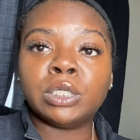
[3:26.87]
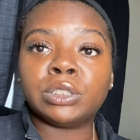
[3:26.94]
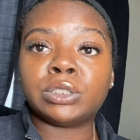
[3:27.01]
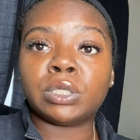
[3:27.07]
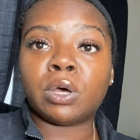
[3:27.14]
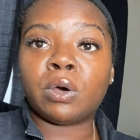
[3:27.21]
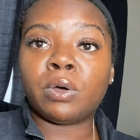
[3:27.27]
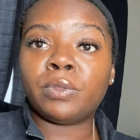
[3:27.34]

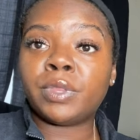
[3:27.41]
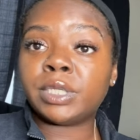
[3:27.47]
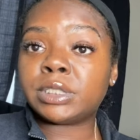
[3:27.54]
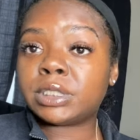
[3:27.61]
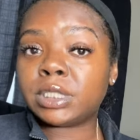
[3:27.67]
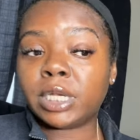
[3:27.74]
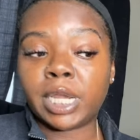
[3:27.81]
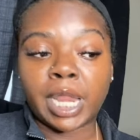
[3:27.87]
So this
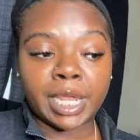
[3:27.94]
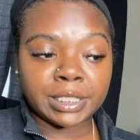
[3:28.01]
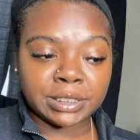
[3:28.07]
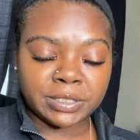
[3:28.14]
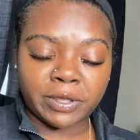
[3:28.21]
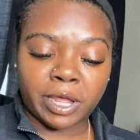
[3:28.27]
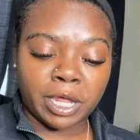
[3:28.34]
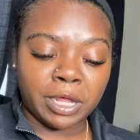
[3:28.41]

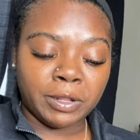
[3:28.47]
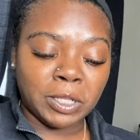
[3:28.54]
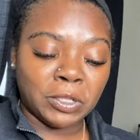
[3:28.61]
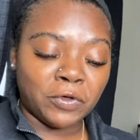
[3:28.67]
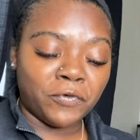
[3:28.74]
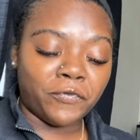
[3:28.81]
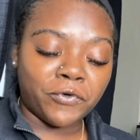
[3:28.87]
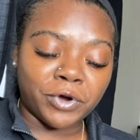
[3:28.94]
next uh,
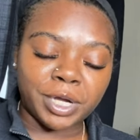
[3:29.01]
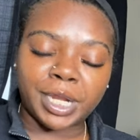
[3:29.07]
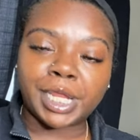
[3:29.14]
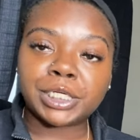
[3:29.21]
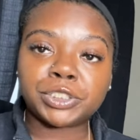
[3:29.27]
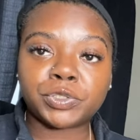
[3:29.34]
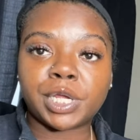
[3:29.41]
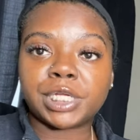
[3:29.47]
little four day
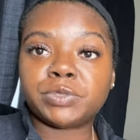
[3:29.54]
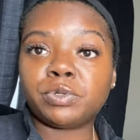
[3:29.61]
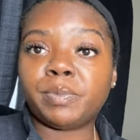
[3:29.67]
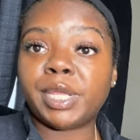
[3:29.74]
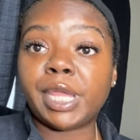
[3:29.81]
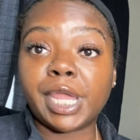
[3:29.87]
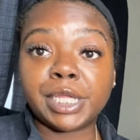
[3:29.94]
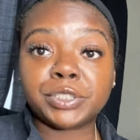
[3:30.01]
stretch will
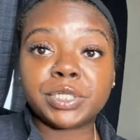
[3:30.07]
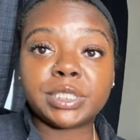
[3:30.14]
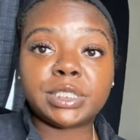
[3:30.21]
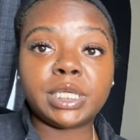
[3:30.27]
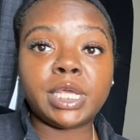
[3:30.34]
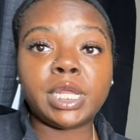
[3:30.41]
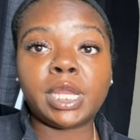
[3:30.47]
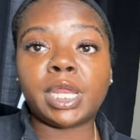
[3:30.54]
be
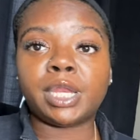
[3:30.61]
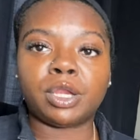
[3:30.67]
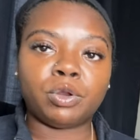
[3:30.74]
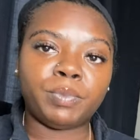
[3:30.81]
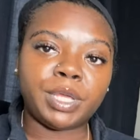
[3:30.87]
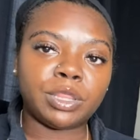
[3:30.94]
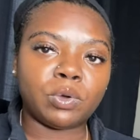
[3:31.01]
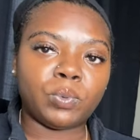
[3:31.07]
interesting and it'll
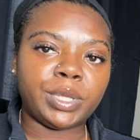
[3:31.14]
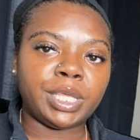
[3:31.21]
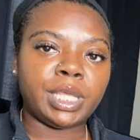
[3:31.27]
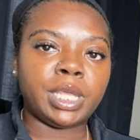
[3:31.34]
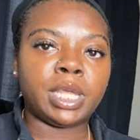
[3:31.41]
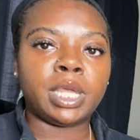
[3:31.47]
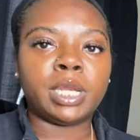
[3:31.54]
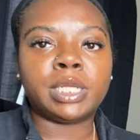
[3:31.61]
be the
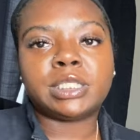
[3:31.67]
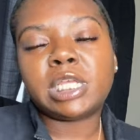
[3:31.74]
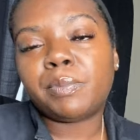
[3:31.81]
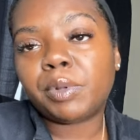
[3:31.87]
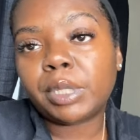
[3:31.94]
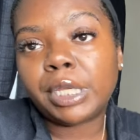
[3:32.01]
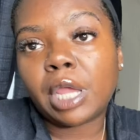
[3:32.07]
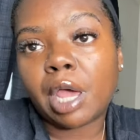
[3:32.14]
weekend. And
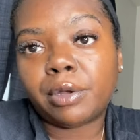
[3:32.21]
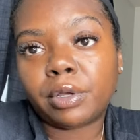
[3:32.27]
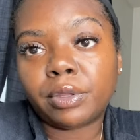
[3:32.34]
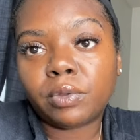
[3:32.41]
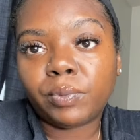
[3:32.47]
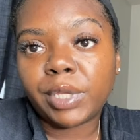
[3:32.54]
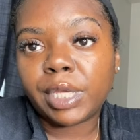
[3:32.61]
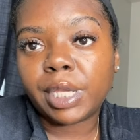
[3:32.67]
typically y'all know
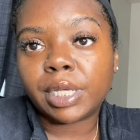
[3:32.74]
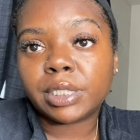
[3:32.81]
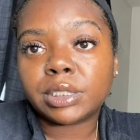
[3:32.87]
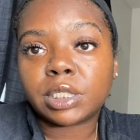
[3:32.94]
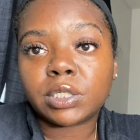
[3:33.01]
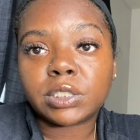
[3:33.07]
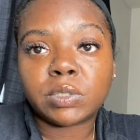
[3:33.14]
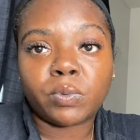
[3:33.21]
the weekends
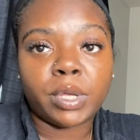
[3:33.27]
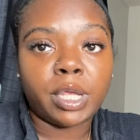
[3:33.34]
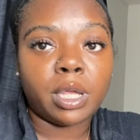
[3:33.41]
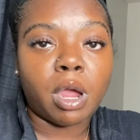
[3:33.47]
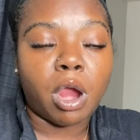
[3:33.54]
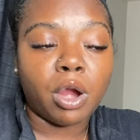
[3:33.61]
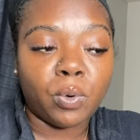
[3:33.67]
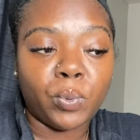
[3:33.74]
are when,
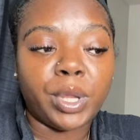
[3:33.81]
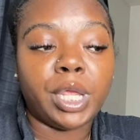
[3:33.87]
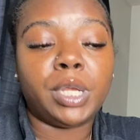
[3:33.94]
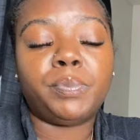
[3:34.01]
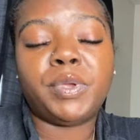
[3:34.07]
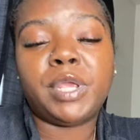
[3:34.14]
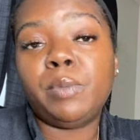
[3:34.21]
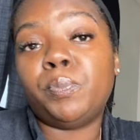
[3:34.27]
are when
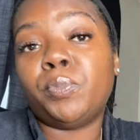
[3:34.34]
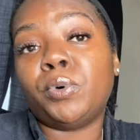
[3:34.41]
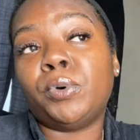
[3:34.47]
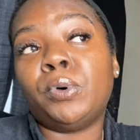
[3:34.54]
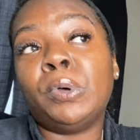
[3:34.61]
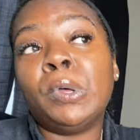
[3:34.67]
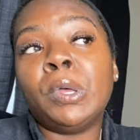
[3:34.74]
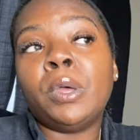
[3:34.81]

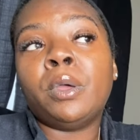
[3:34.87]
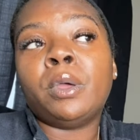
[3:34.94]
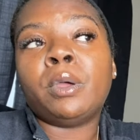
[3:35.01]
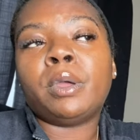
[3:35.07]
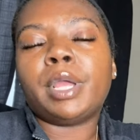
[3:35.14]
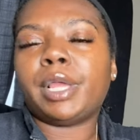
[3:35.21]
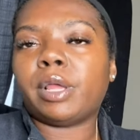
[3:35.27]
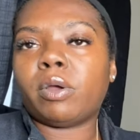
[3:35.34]
people,
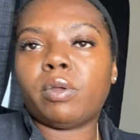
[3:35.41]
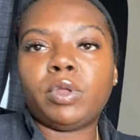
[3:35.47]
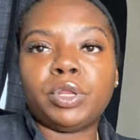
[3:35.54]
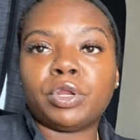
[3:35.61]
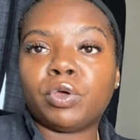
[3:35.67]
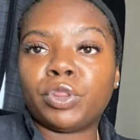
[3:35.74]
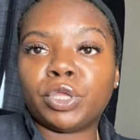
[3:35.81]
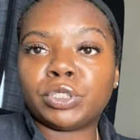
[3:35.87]
you
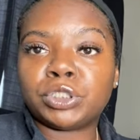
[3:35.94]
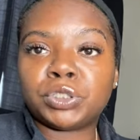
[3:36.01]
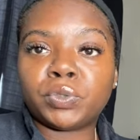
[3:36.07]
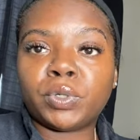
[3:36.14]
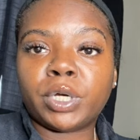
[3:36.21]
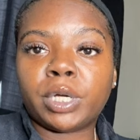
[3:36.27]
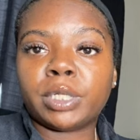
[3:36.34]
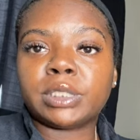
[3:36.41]
know, they're
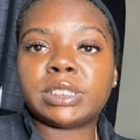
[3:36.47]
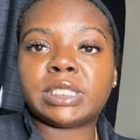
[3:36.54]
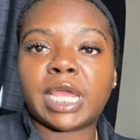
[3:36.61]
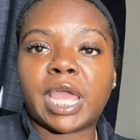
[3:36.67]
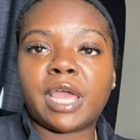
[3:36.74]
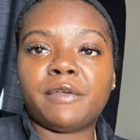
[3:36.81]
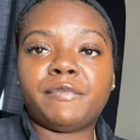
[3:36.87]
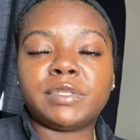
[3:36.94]
short
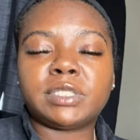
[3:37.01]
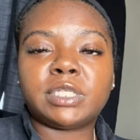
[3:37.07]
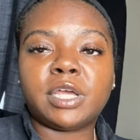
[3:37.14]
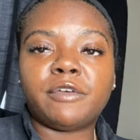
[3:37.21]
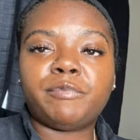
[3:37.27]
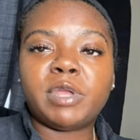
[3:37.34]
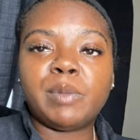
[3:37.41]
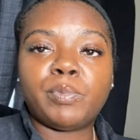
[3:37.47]
staff and
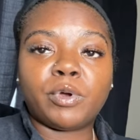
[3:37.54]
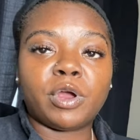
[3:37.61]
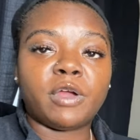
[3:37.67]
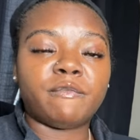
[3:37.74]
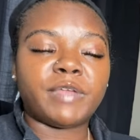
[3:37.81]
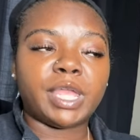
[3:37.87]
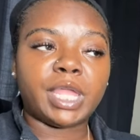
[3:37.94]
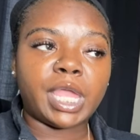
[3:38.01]
stuff. People are on
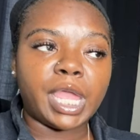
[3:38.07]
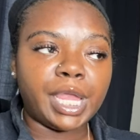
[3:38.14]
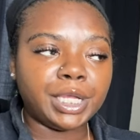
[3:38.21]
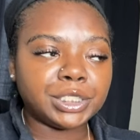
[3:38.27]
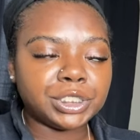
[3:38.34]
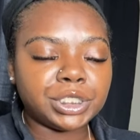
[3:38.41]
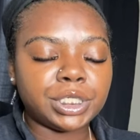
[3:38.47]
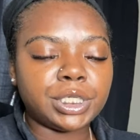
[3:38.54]

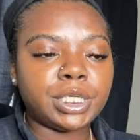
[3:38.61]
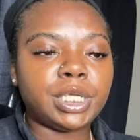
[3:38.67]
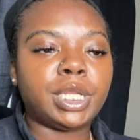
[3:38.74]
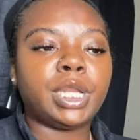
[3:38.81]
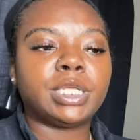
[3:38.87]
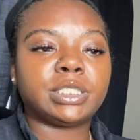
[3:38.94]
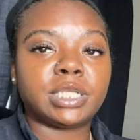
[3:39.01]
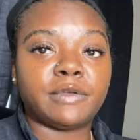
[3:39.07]
vacation
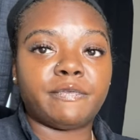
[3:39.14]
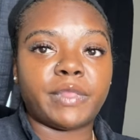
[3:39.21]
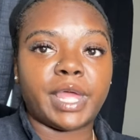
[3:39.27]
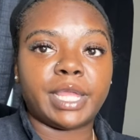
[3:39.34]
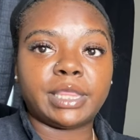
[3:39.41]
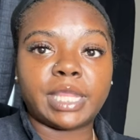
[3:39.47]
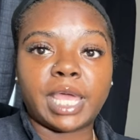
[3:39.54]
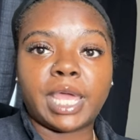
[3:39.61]
and stuff
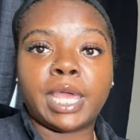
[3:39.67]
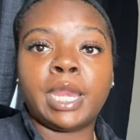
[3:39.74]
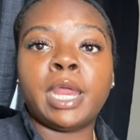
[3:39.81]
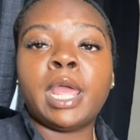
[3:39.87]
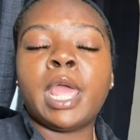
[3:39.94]
like that.